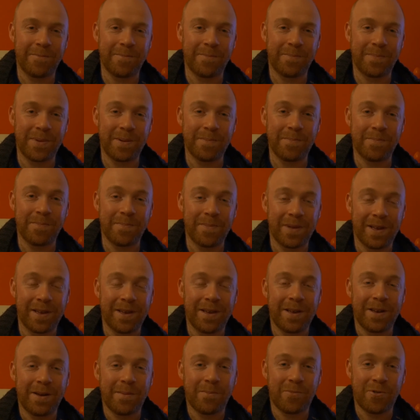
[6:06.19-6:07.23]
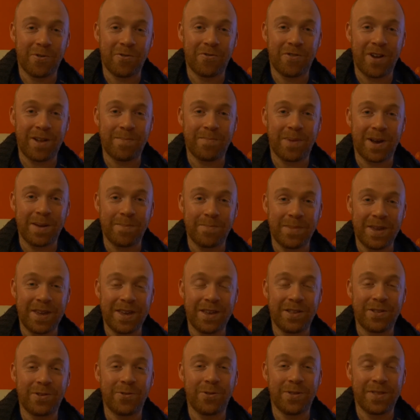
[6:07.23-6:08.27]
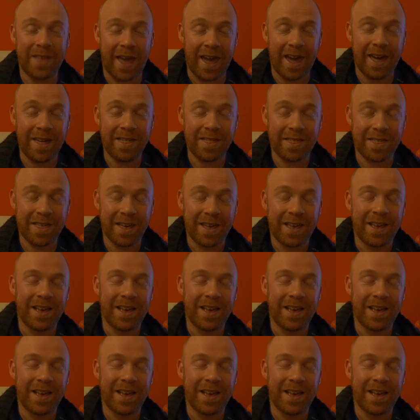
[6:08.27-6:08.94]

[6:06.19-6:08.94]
been proofread by me to death.